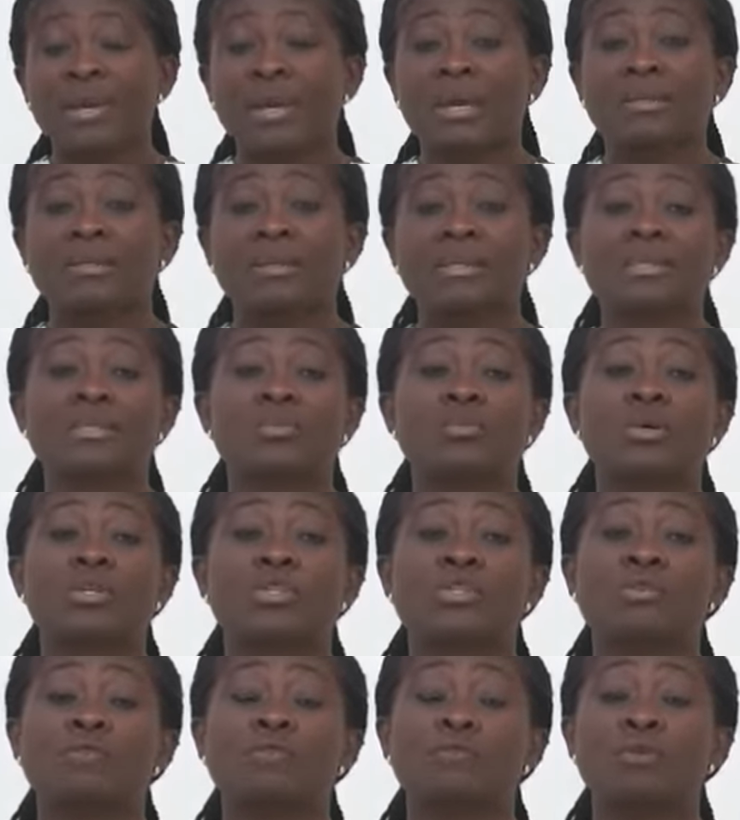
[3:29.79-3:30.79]
and this is
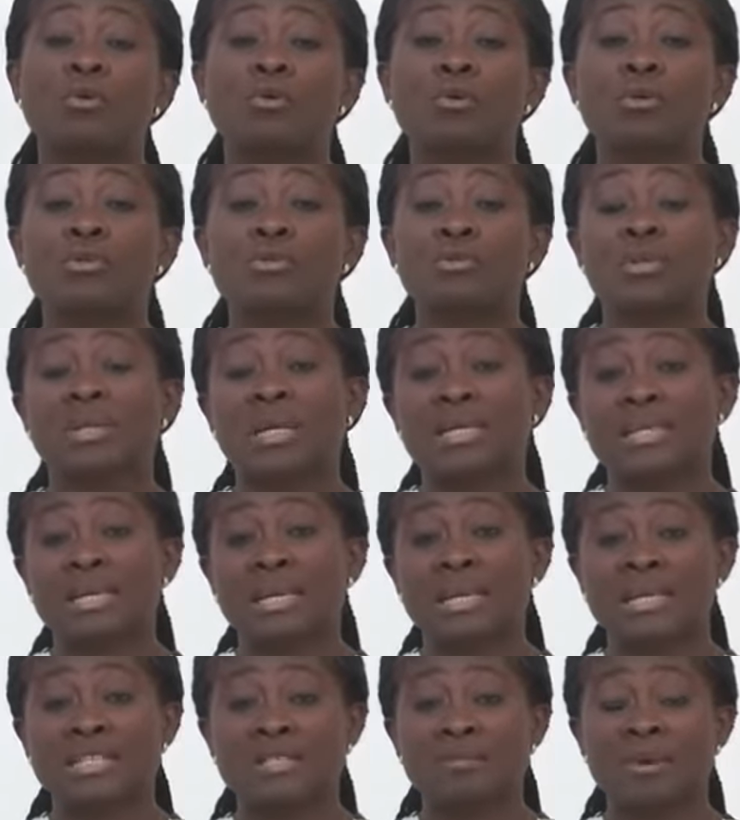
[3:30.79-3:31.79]
what you focus on as
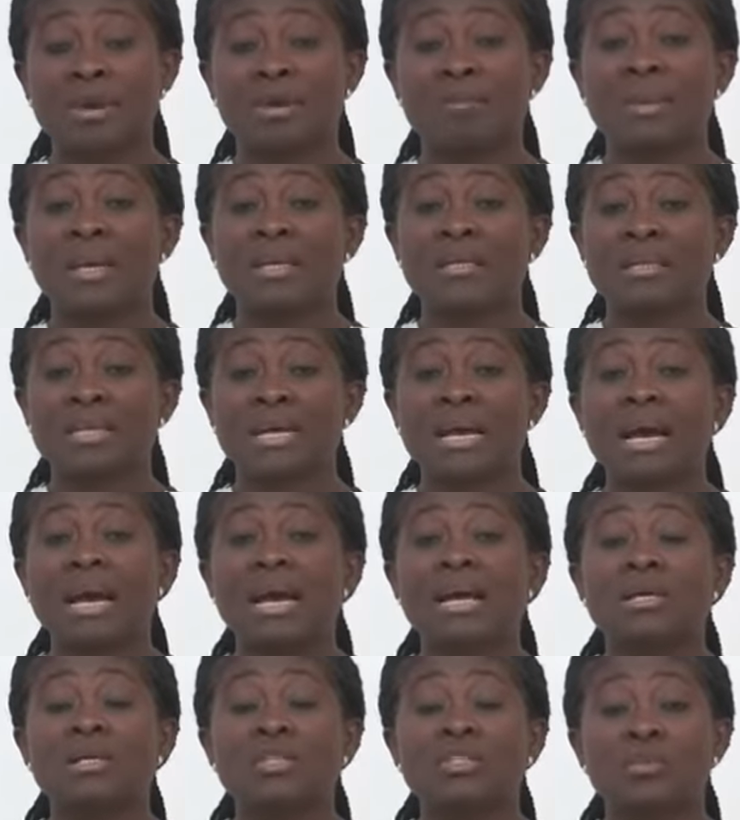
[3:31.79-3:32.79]
an experimenter
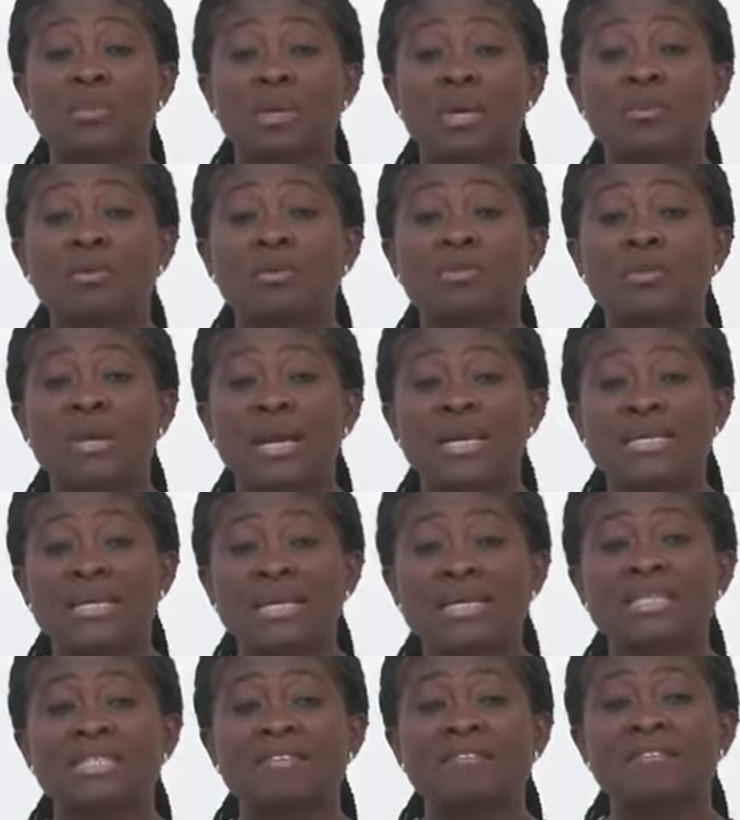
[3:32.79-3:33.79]
to be able to
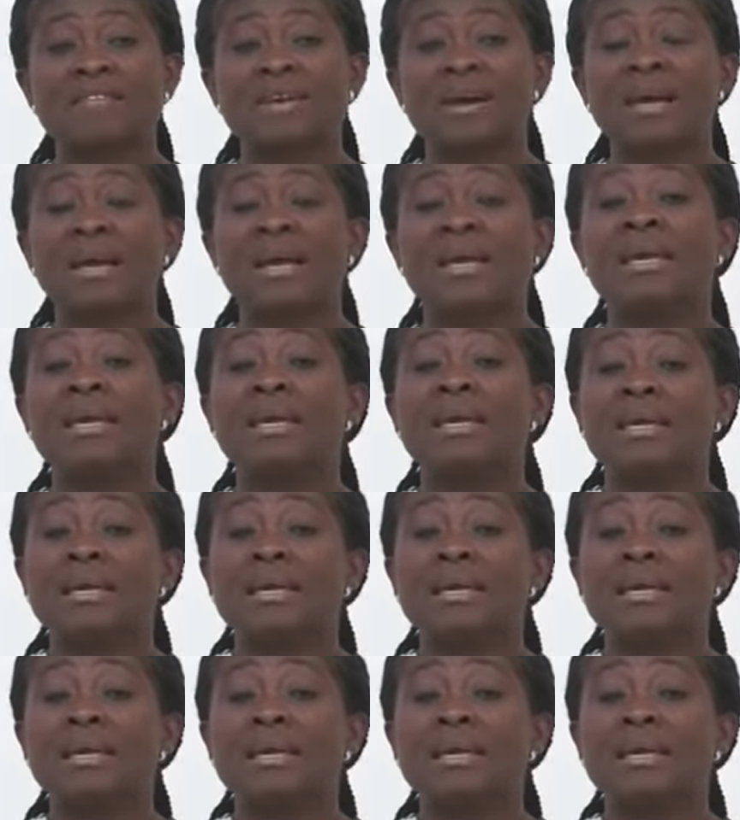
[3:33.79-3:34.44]
identify